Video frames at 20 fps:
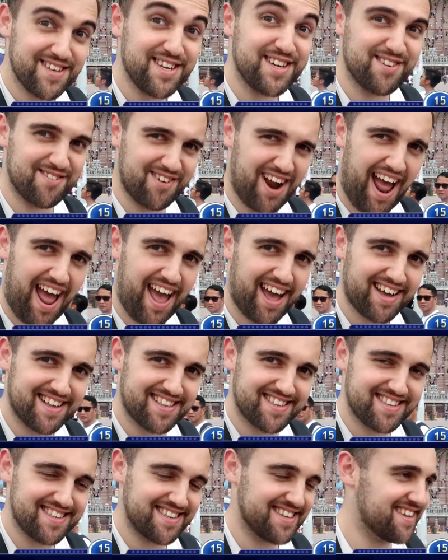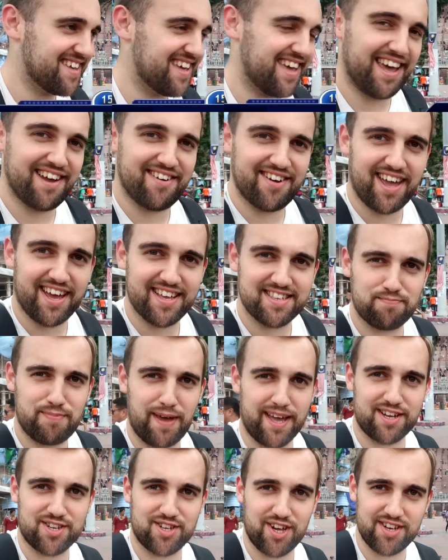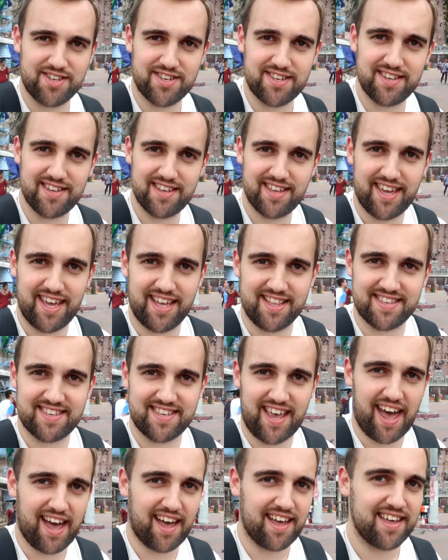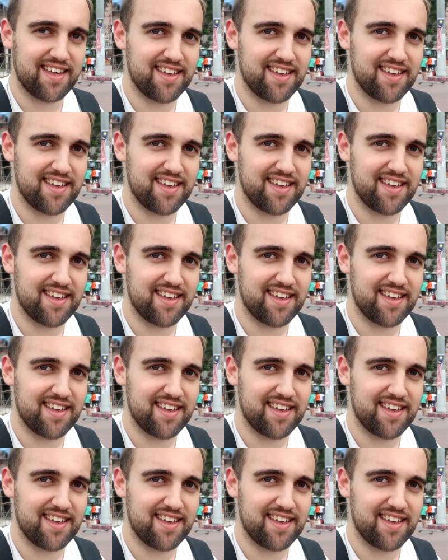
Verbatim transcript: Correct. Here he is pictured in set.